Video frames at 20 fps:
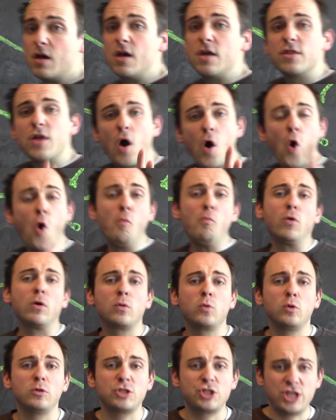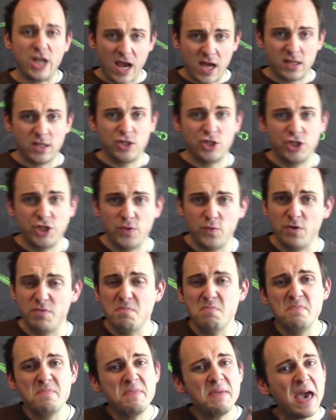The homework will challenge you with
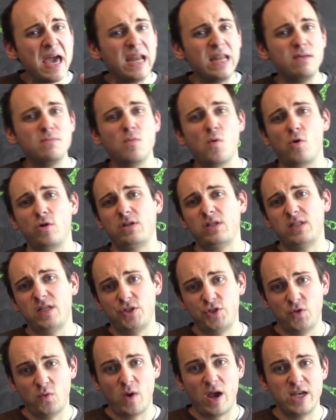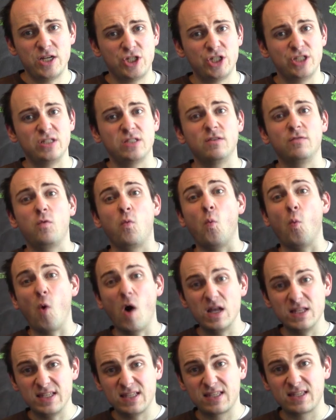many more situations of
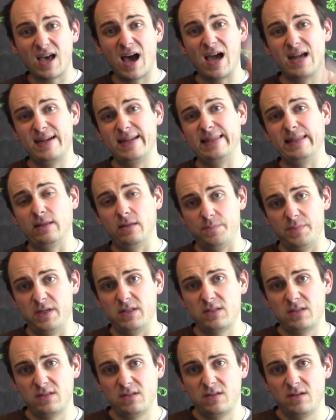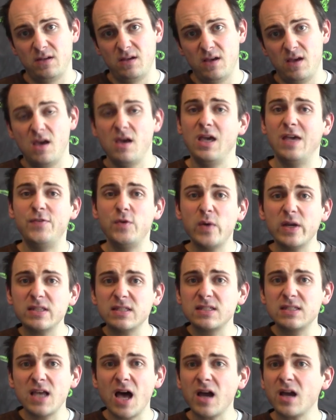one-sided limits. If you get
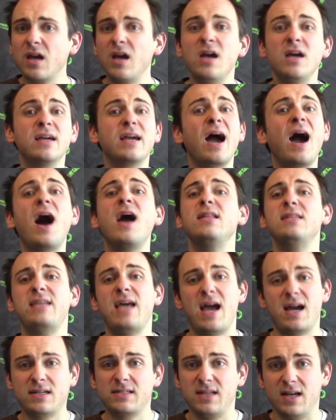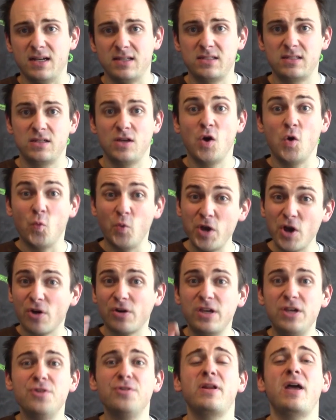stuck, contact us. We are
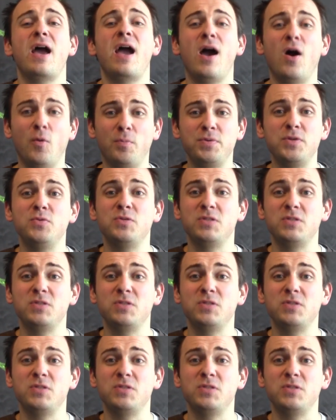here to help you